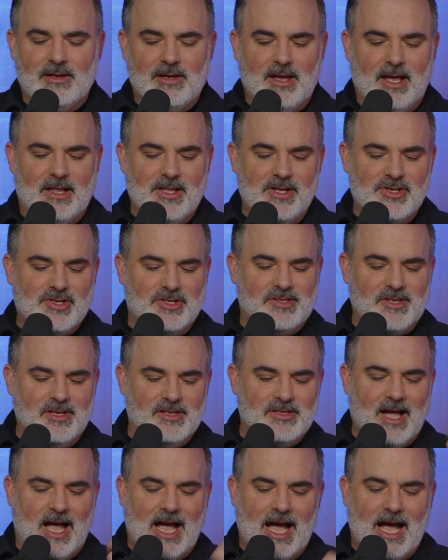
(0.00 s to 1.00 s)
And then she
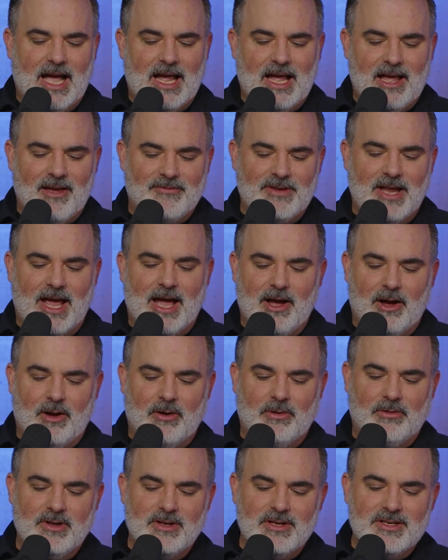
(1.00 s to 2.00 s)
says, "I have
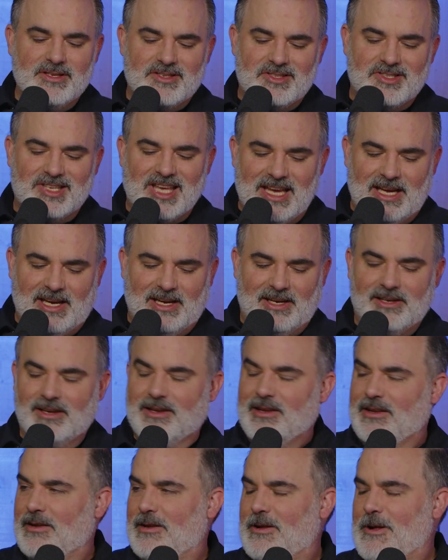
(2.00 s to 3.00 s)
now
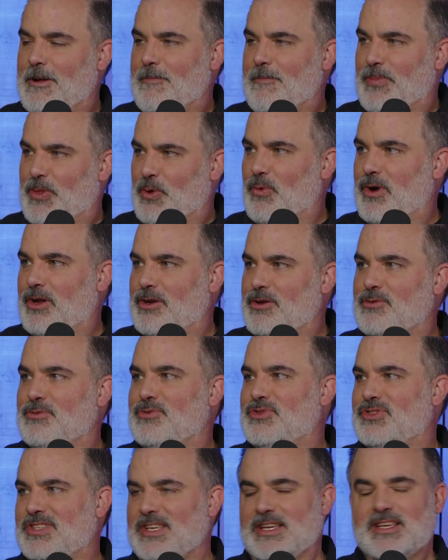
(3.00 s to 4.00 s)
seen the one who
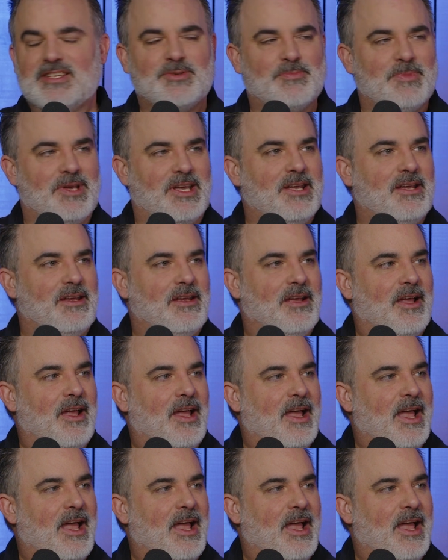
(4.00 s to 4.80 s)
sees me."